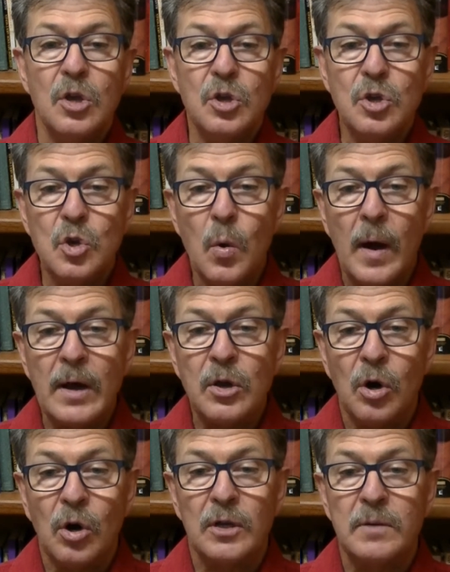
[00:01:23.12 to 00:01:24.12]
You are
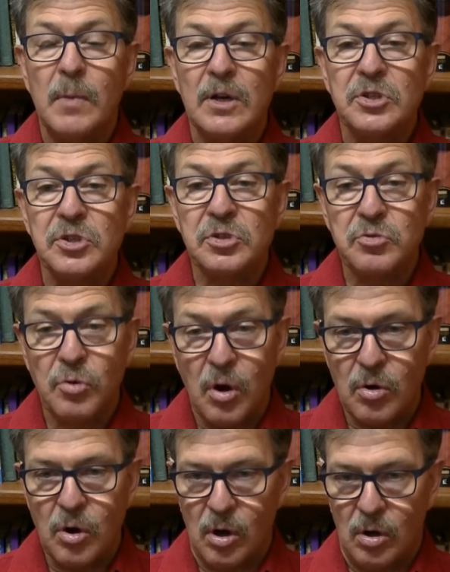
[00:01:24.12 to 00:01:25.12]
God, my
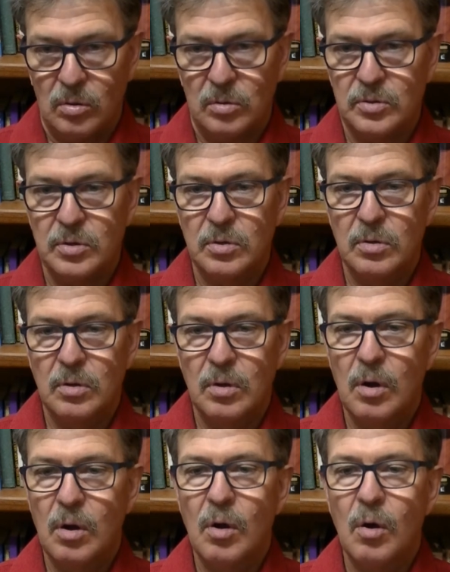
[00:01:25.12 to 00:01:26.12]
stronghold.
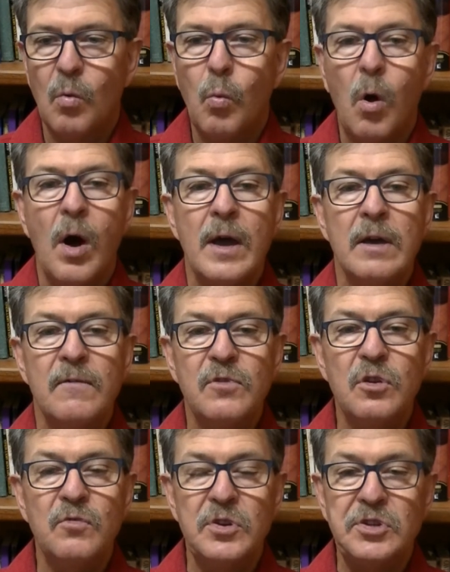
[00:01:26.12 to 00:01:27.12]
Why have
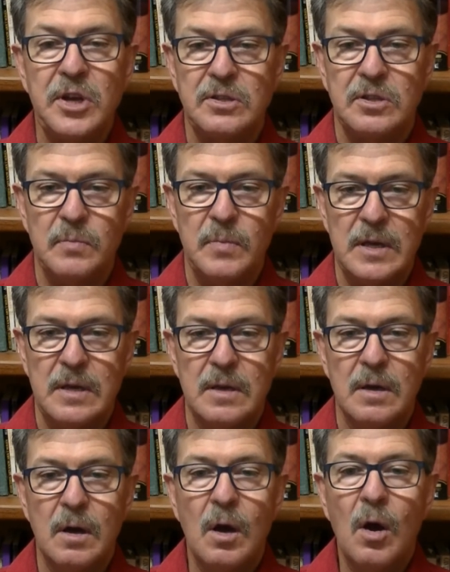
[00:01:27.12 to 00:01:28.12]
you rejected me?
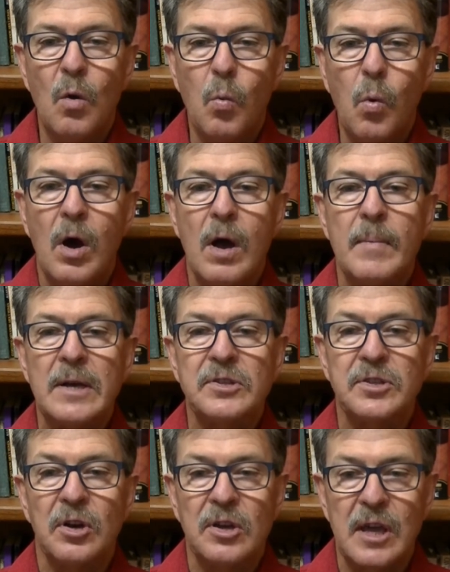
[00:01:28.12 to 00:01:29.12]
Why must
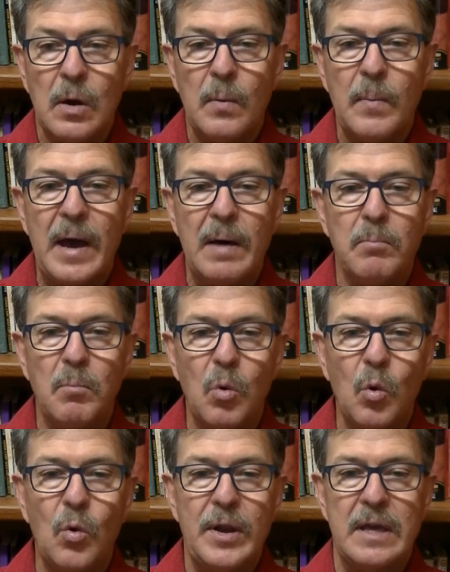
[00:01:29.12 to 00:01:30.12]
I go about
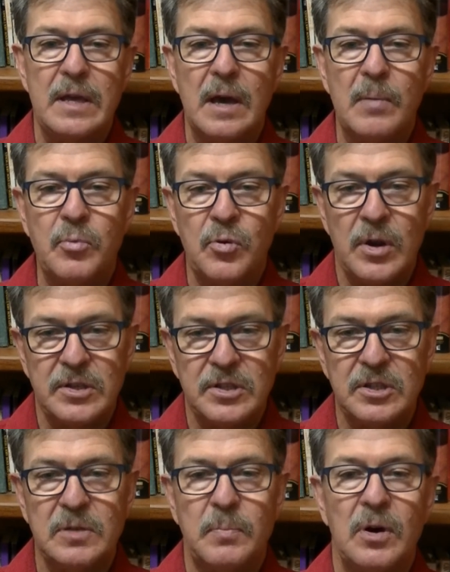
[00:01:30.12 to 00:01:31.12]
mourning,
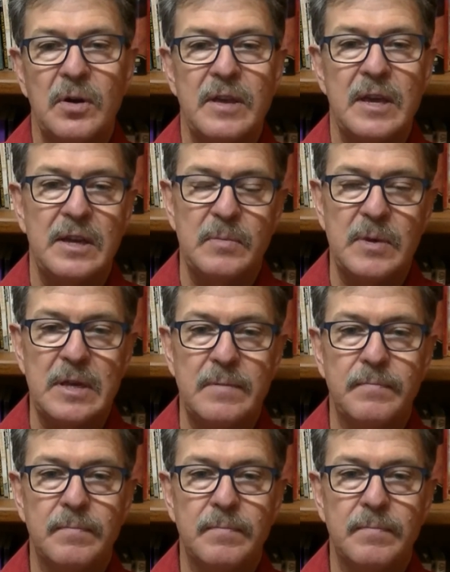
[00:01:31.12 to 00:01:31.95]
oppressed by the enemy?